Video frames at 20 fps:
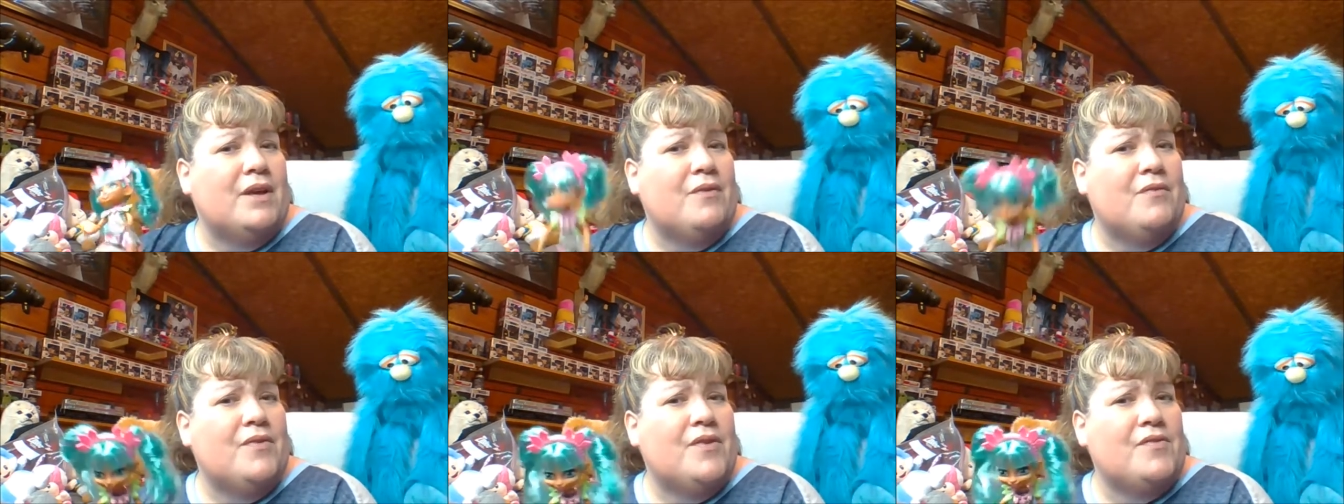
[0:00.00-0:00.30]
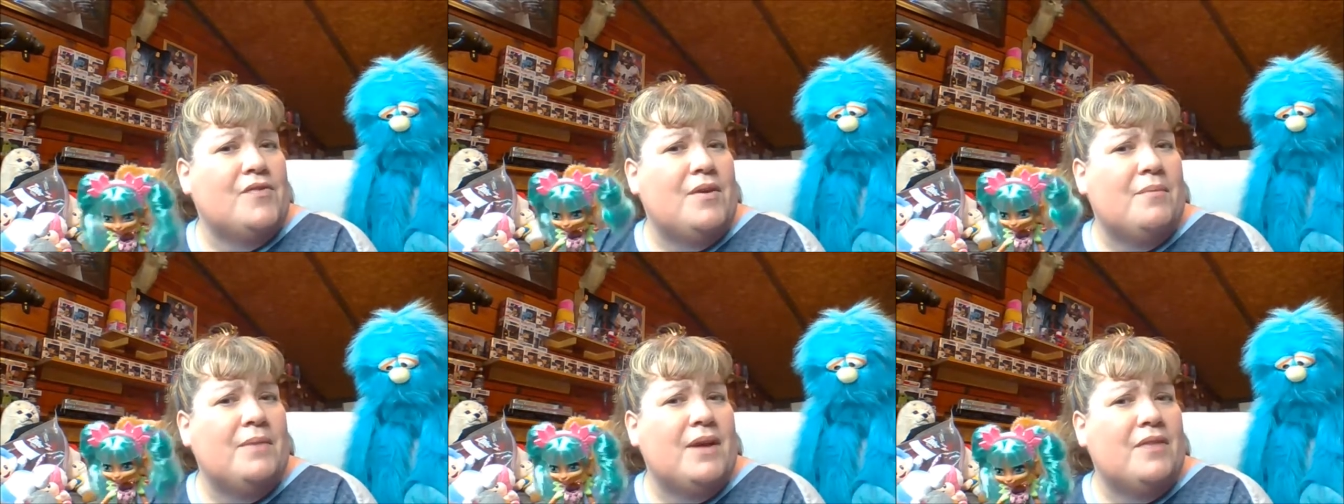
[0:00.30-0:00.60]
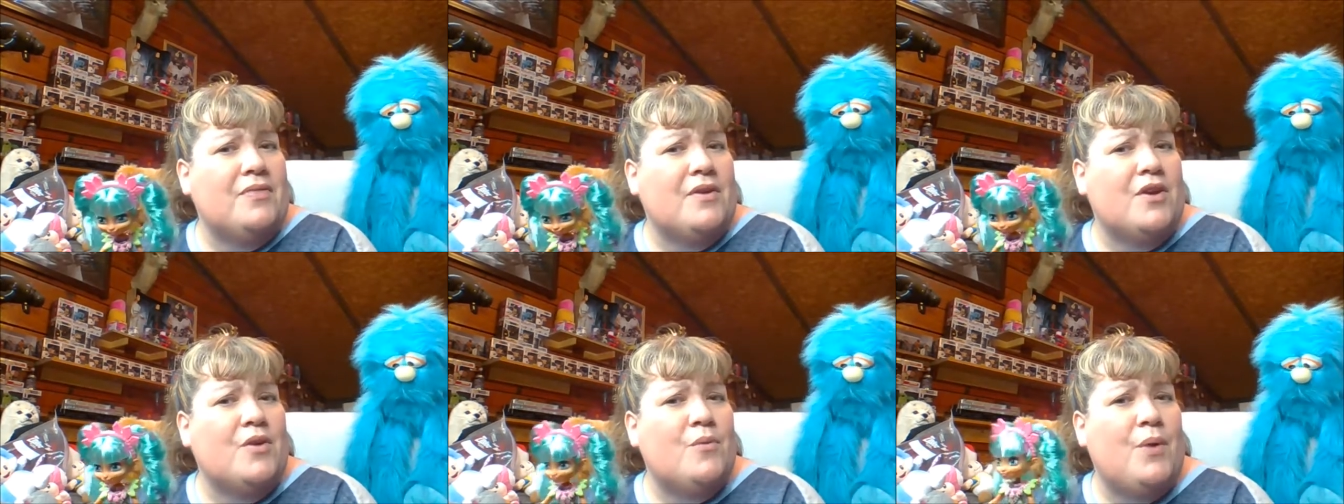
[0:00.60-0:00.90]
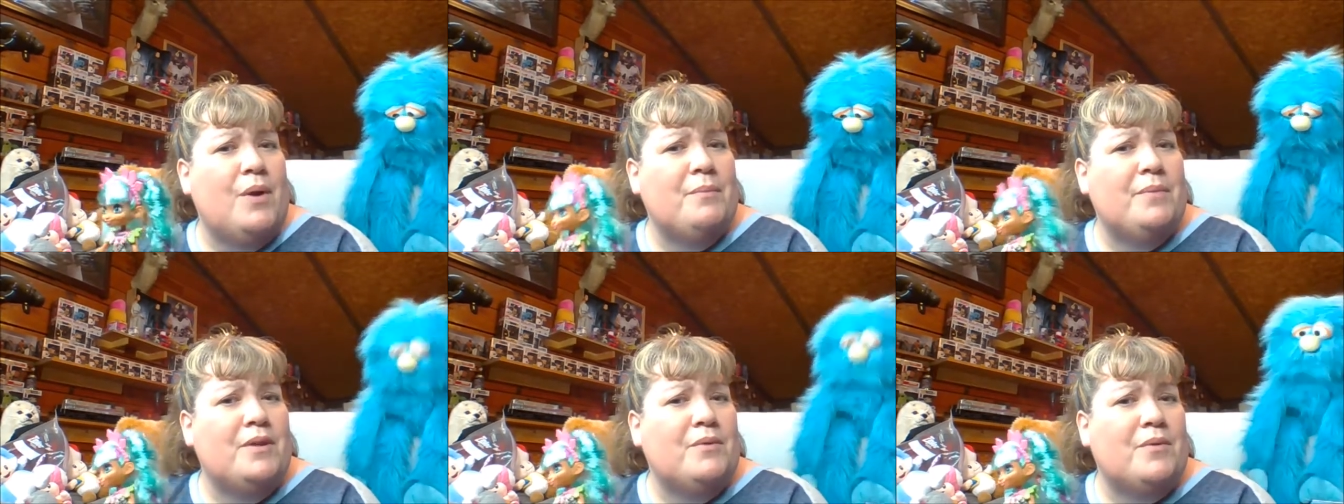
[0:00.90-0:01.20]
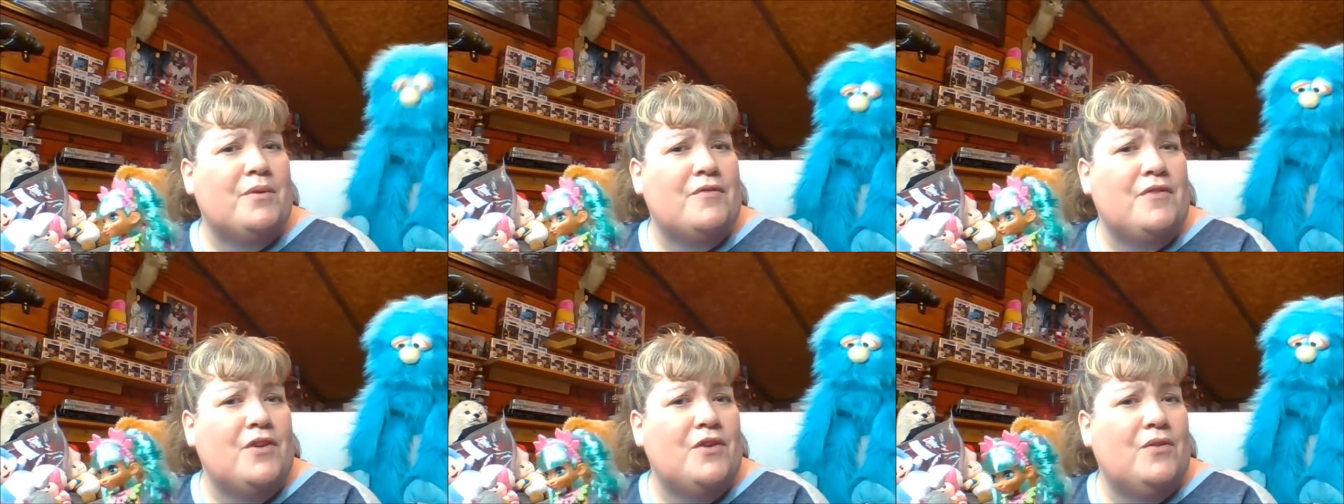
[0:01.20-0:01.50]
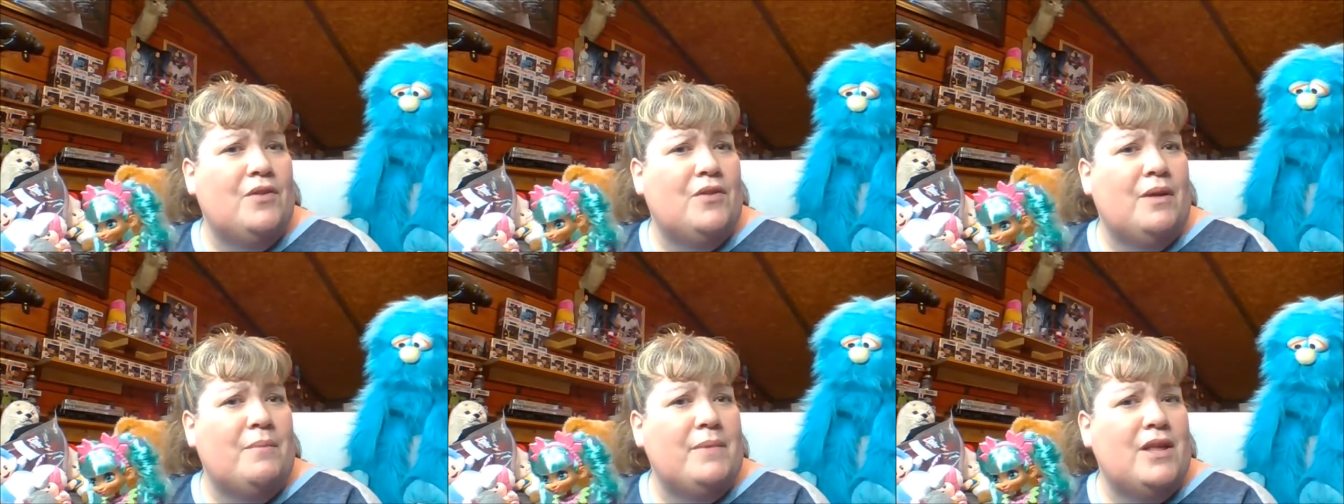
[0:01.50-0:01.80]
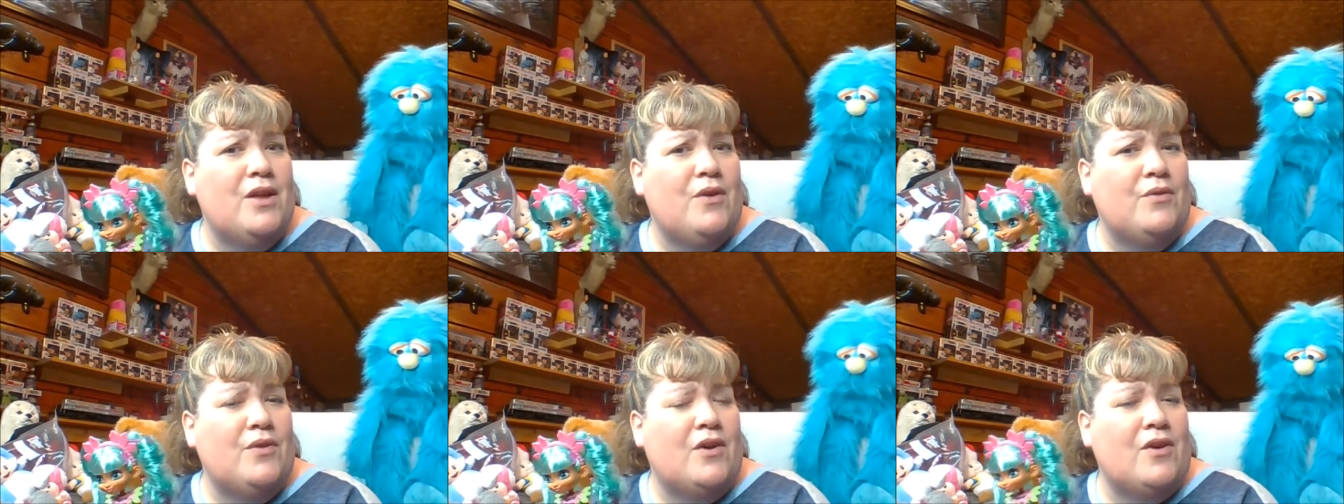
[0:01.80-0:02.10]
If there's something out there you want me to review, let me
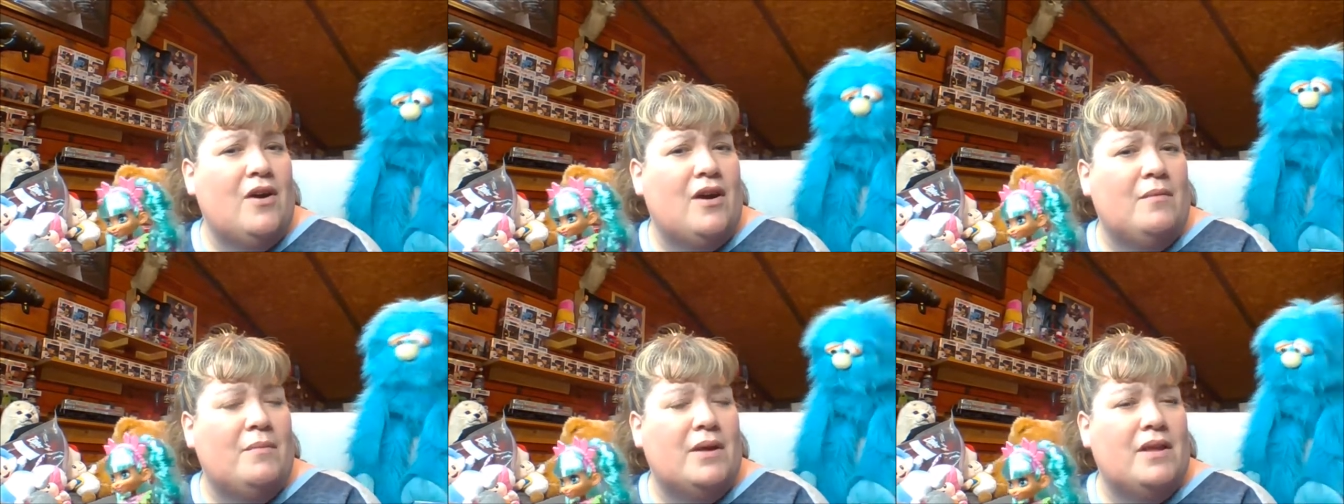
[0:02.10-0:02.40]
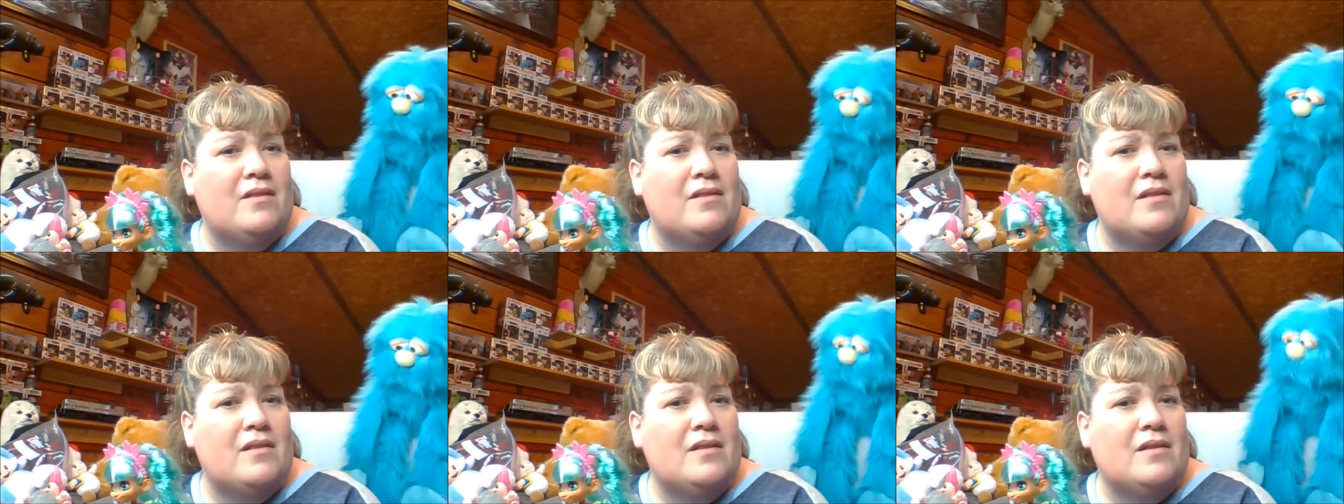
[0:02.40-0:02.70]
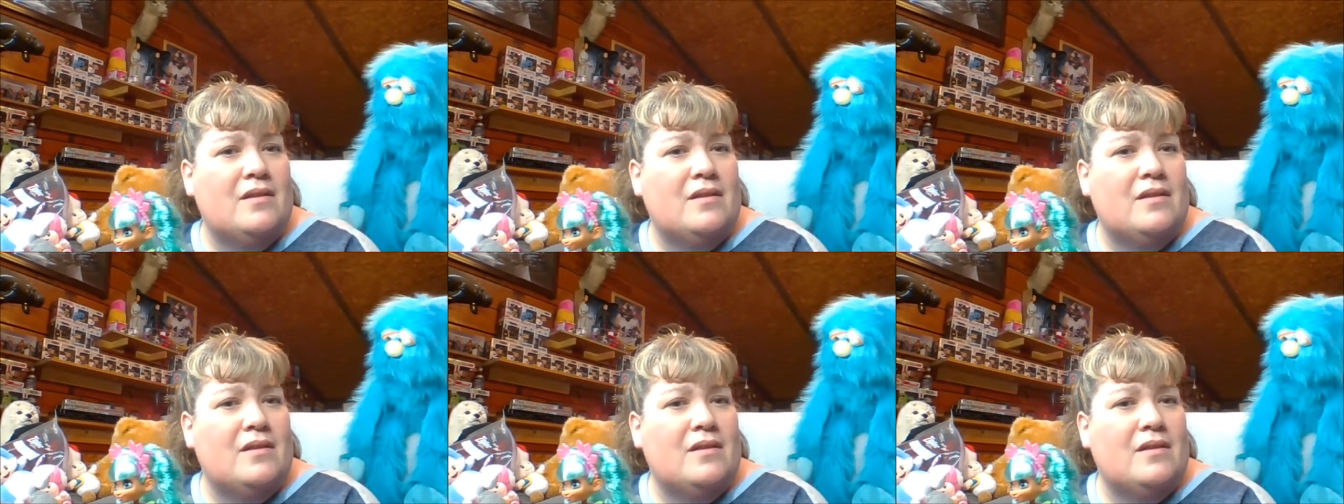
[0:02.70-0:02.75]
know in the comments.